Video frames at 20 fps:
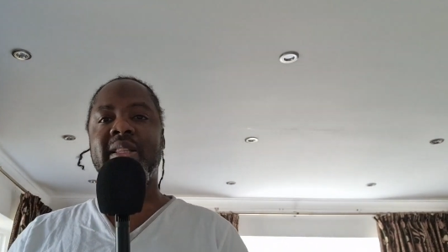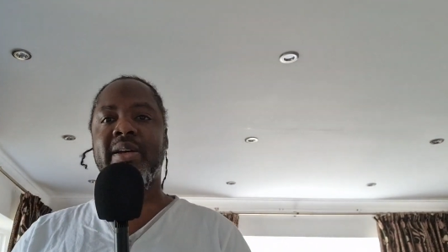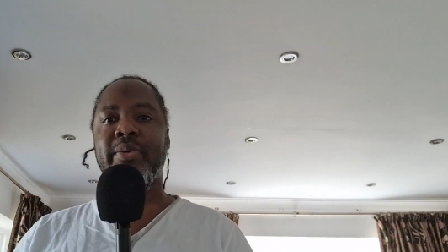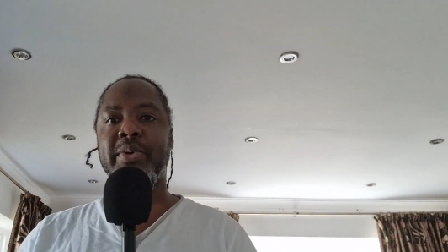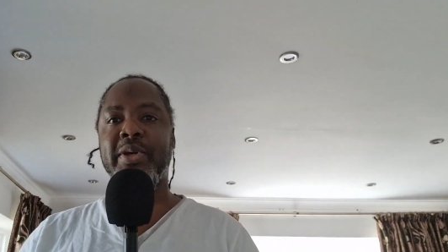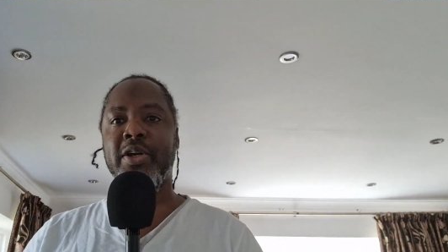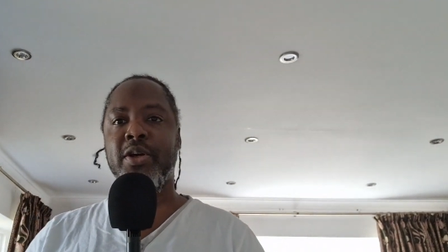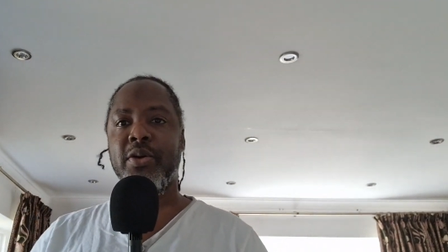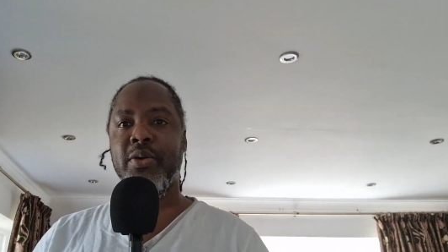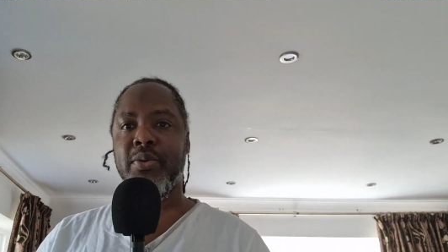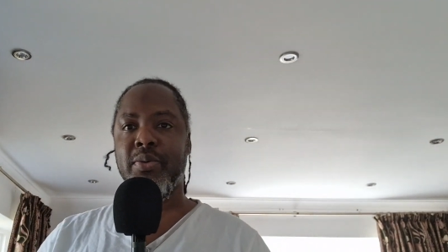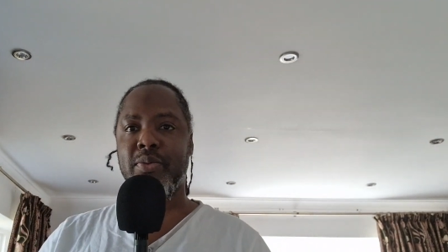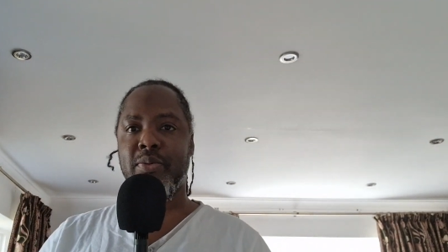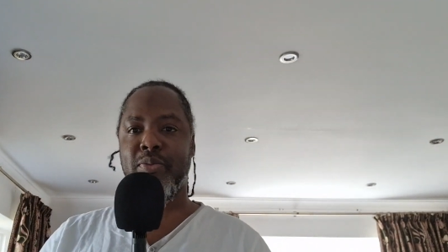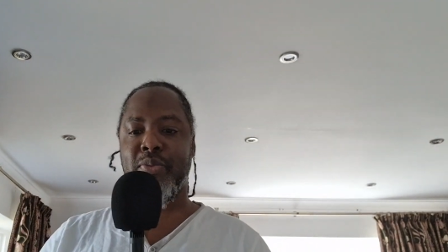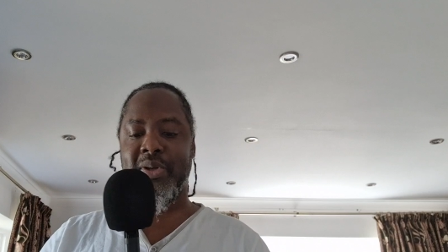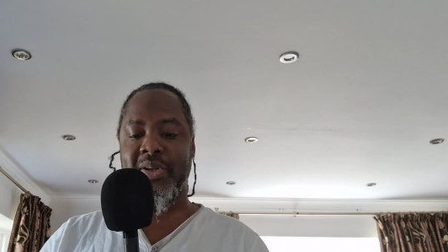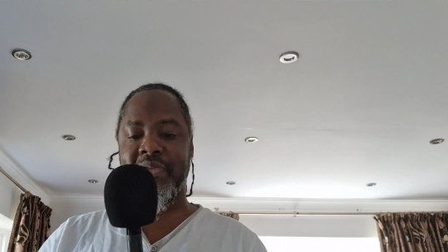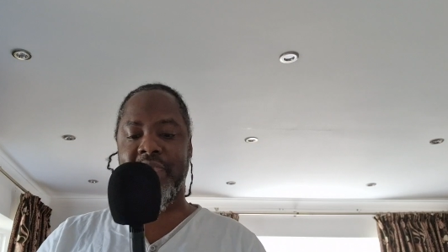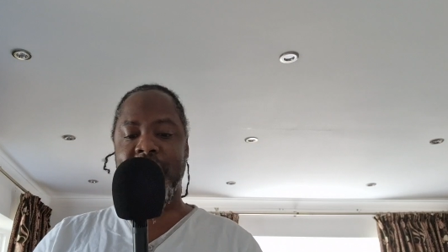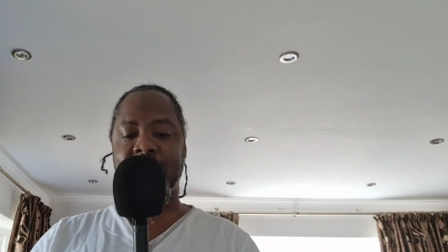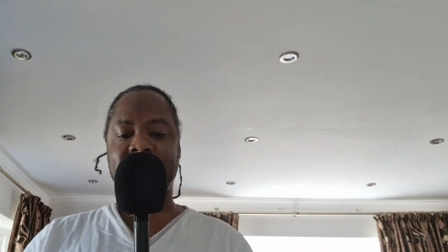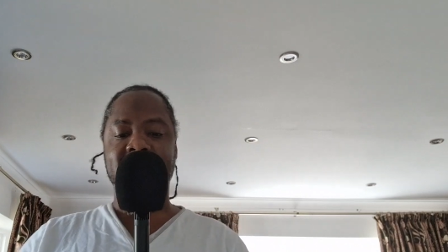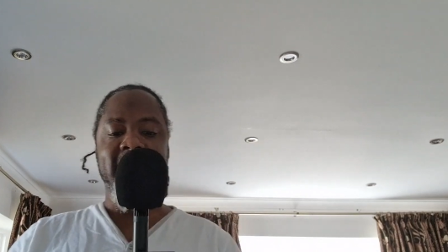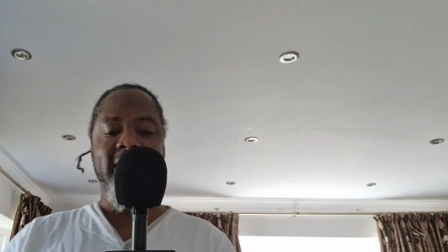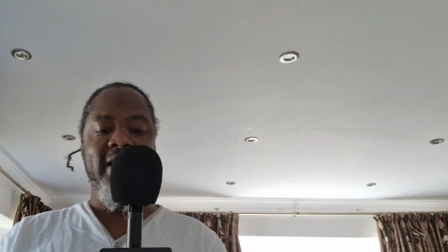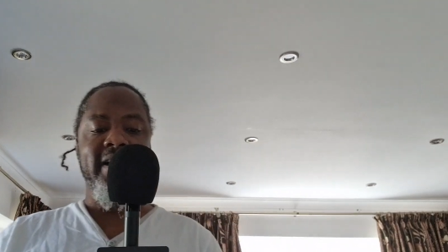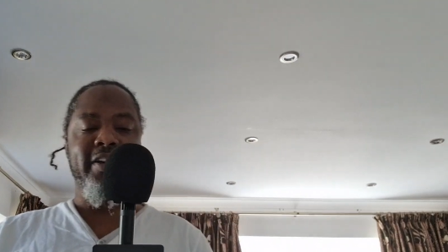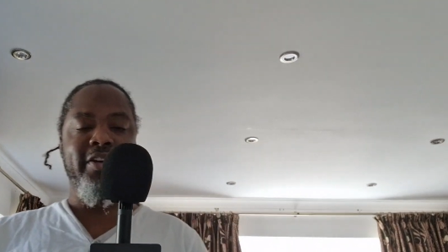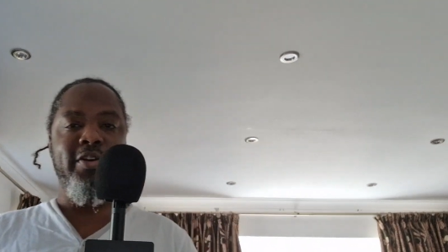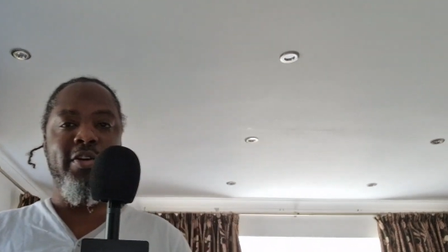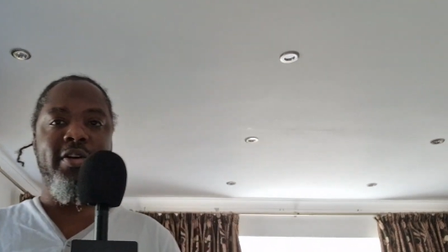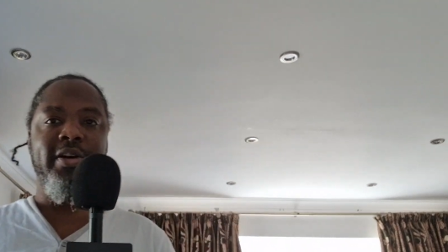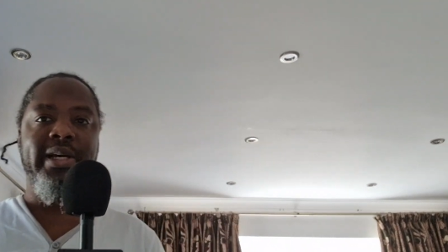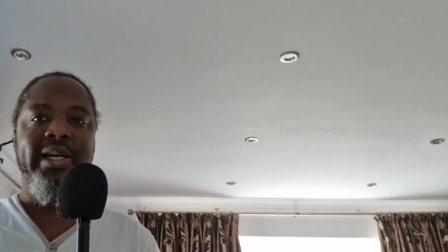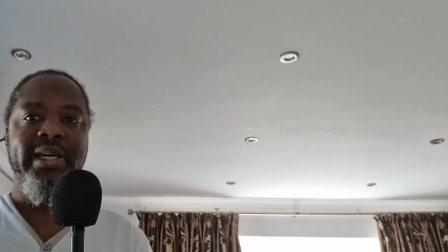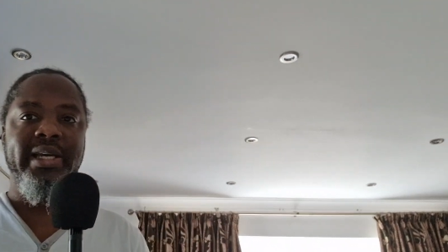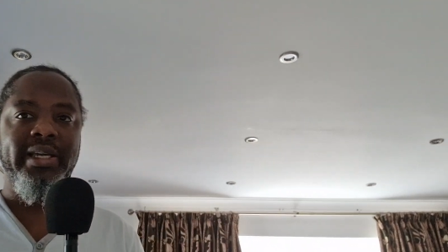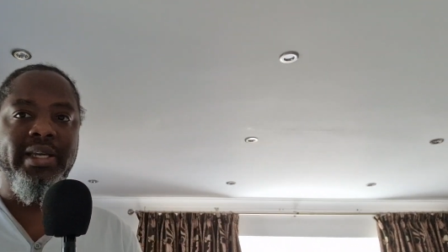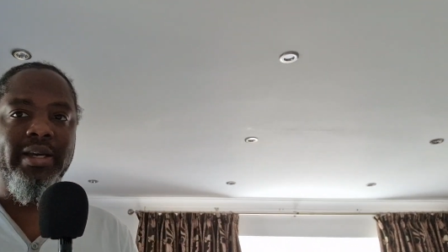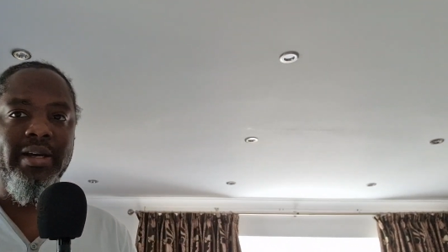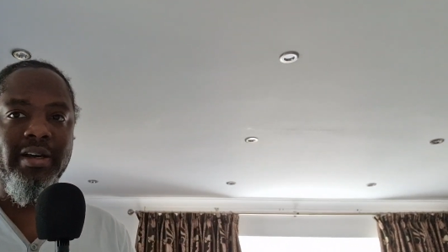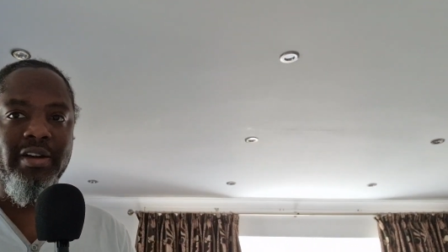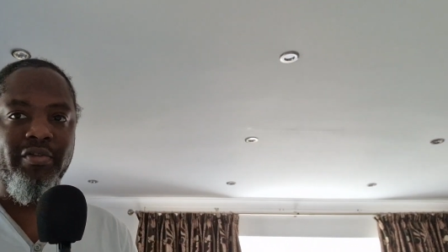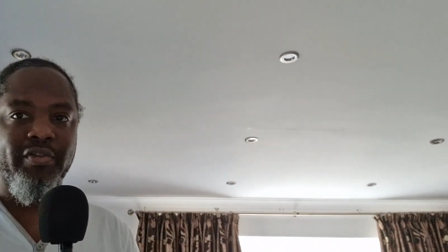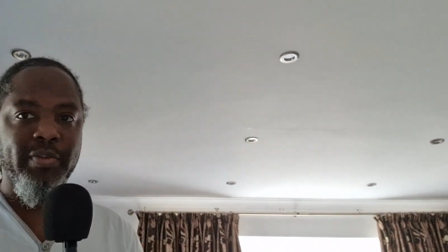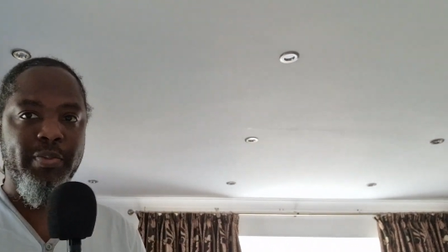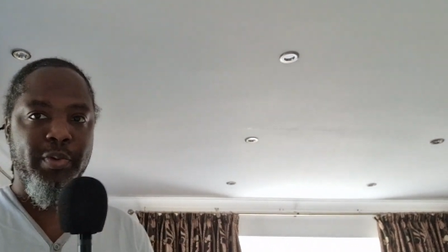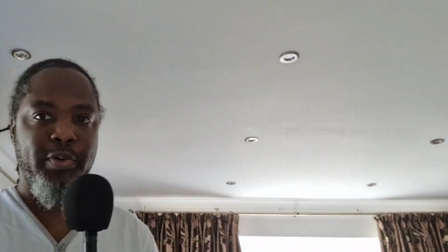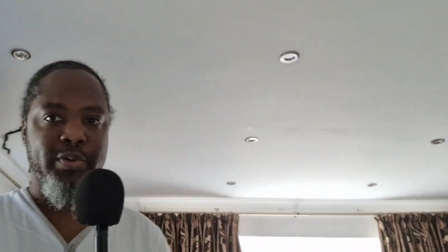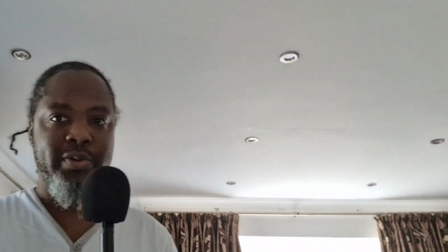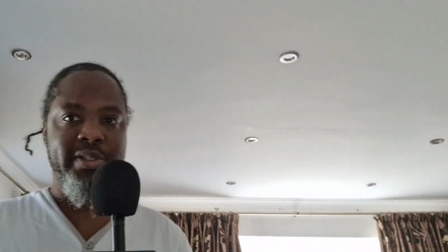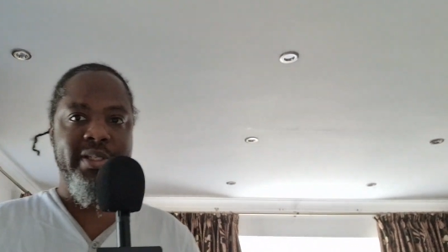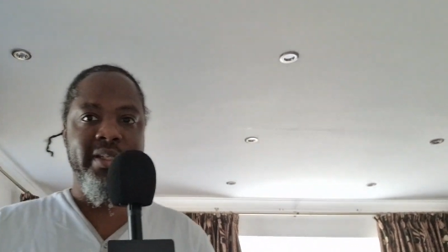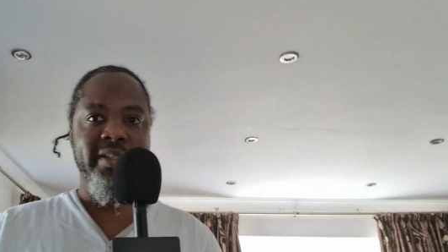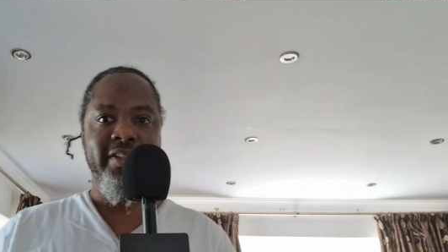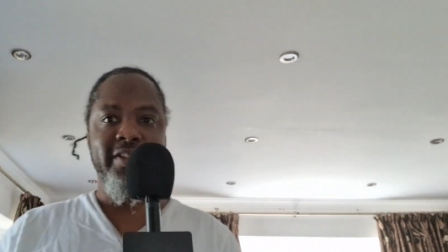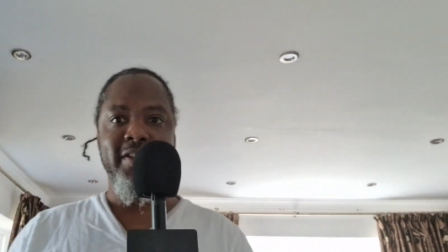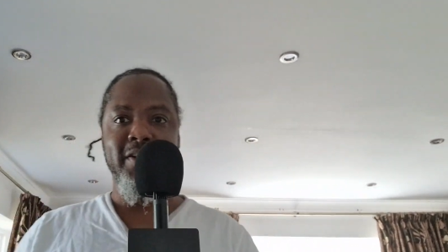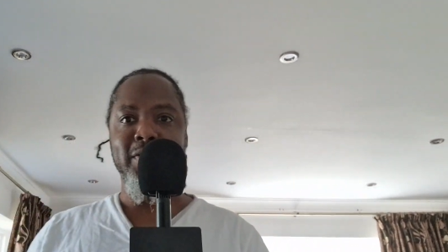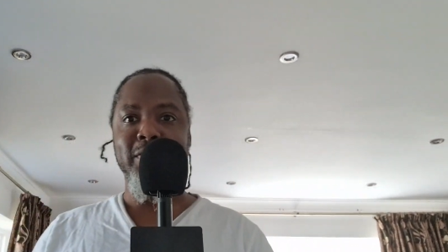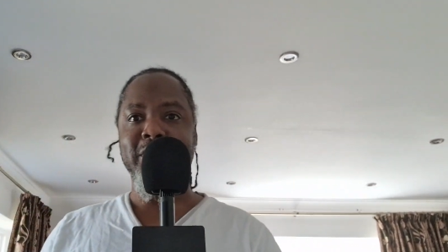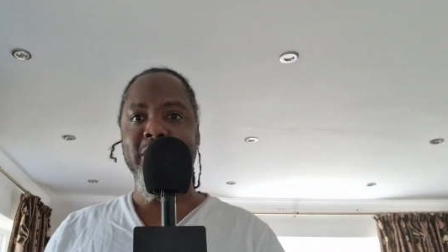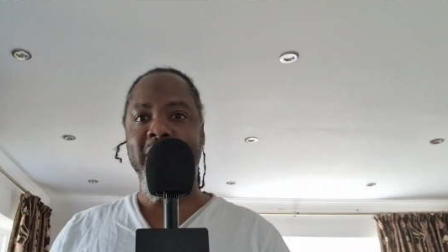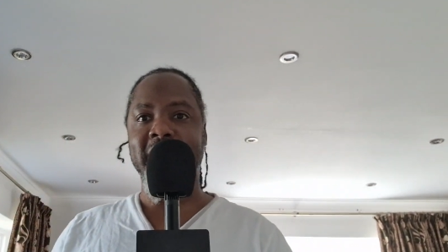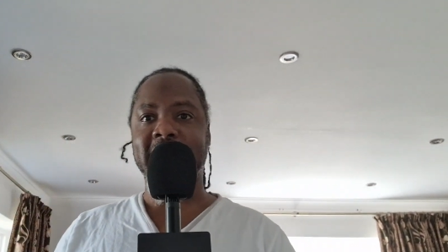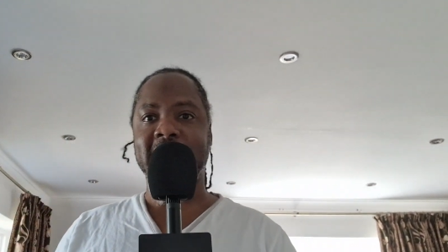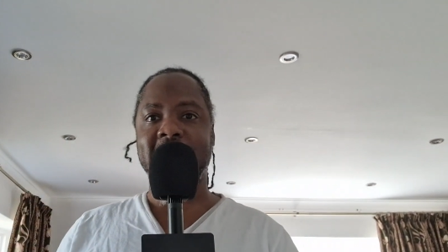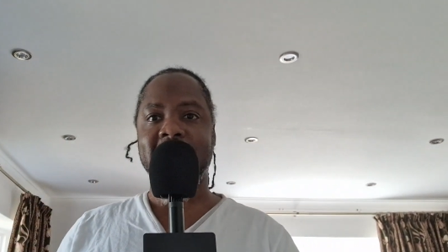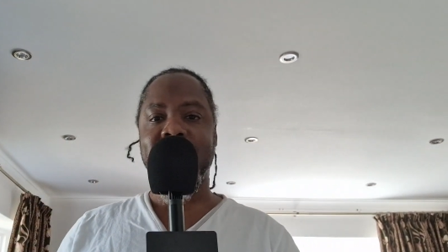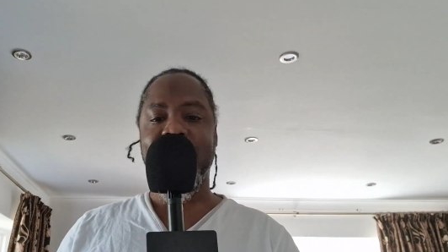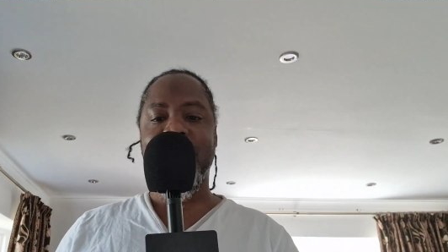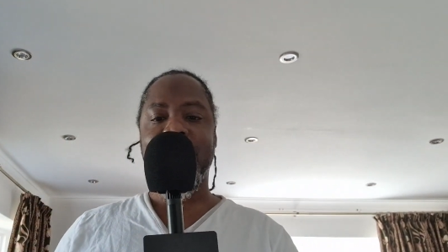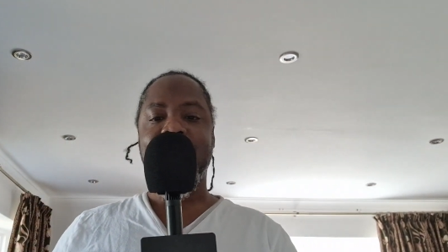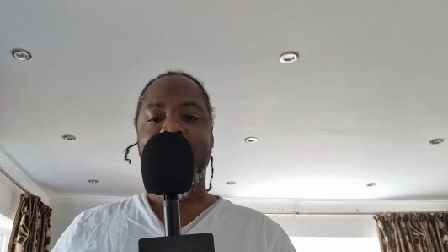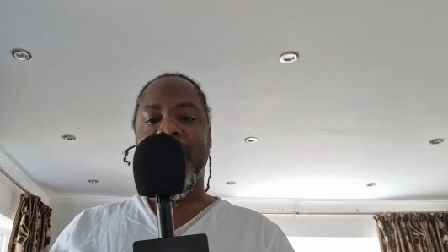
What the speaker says: there we go. We've kind of like got a reporting solution here,